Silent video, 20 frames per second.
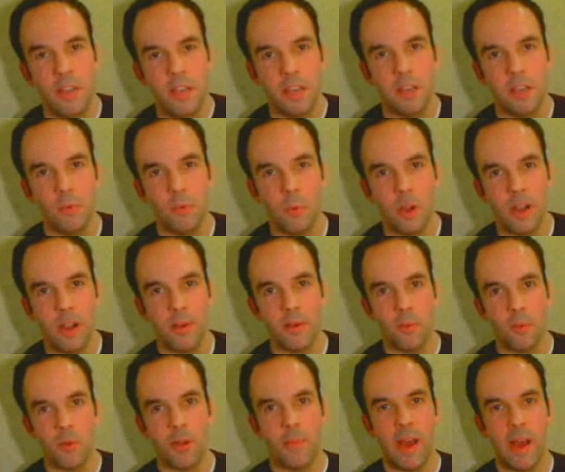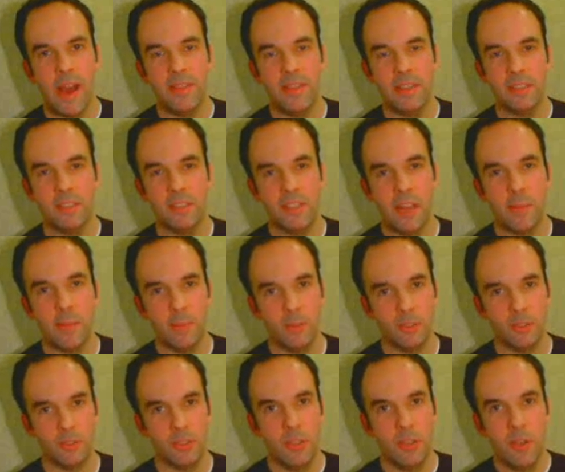and whereby these
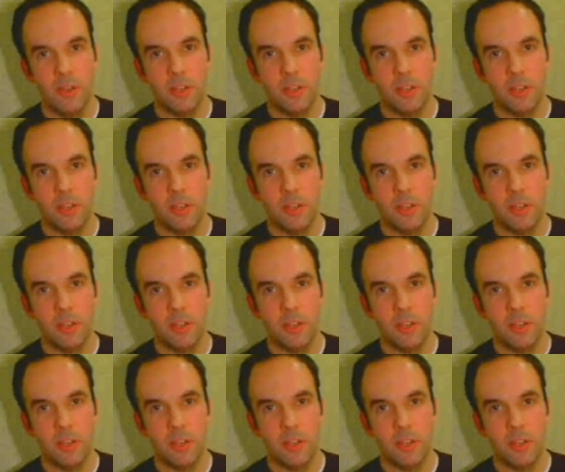temples